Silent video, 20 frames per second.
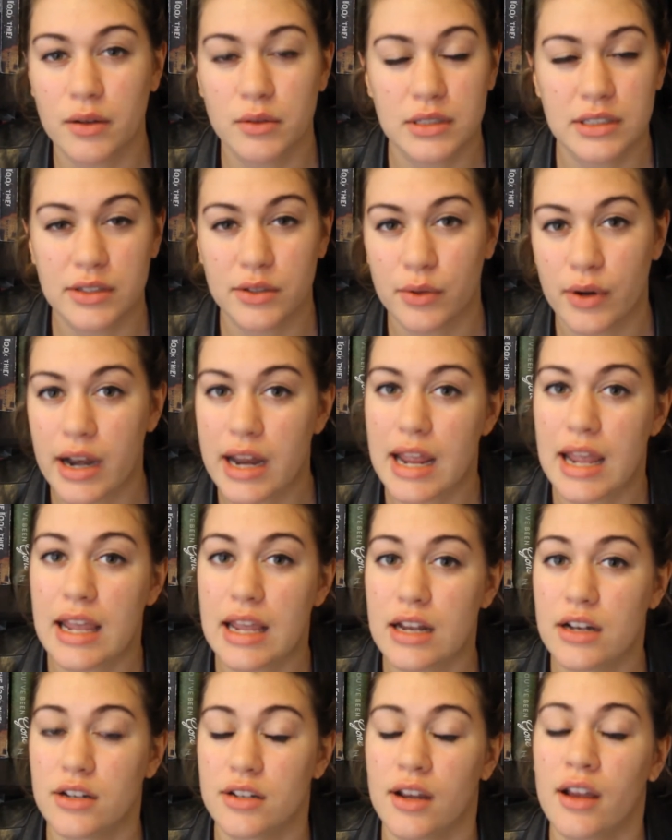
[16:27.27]
was the right
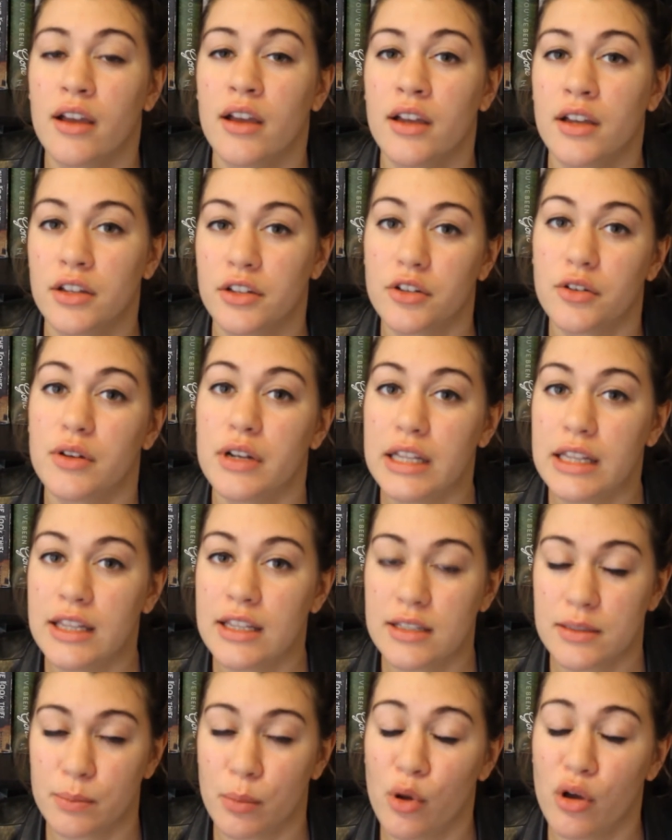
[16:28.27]
age to read
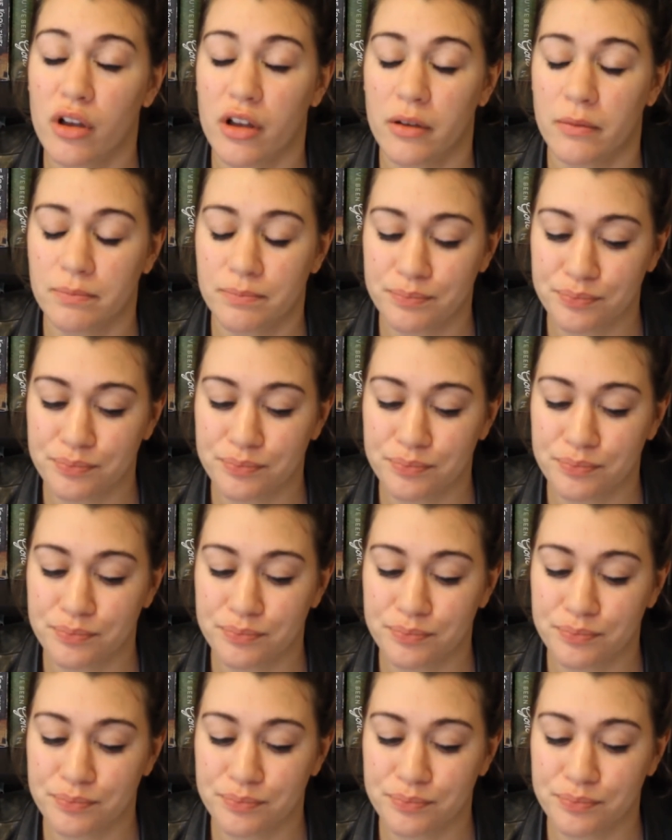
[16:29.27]
this book.